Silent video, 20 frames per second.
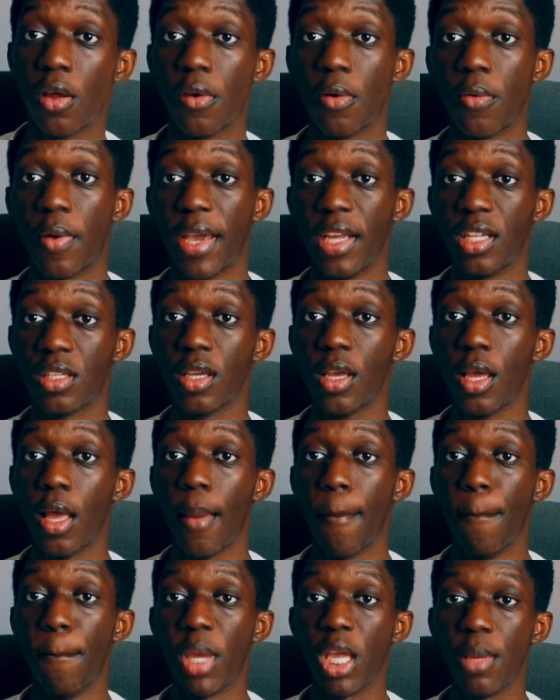right?
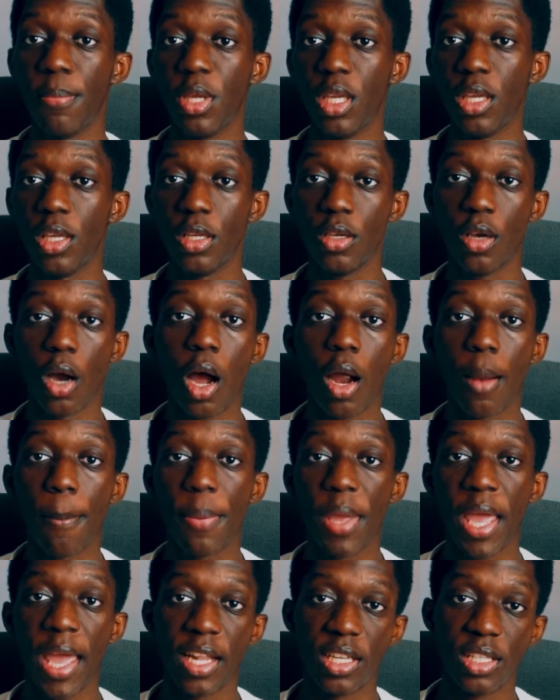Maybe
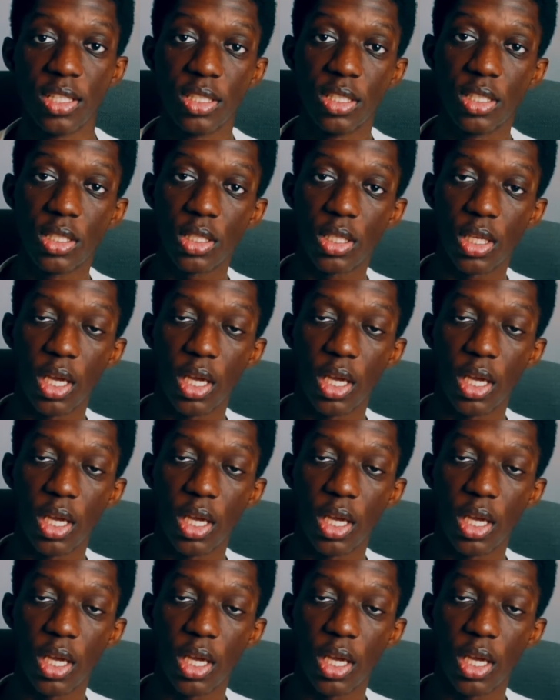Garp and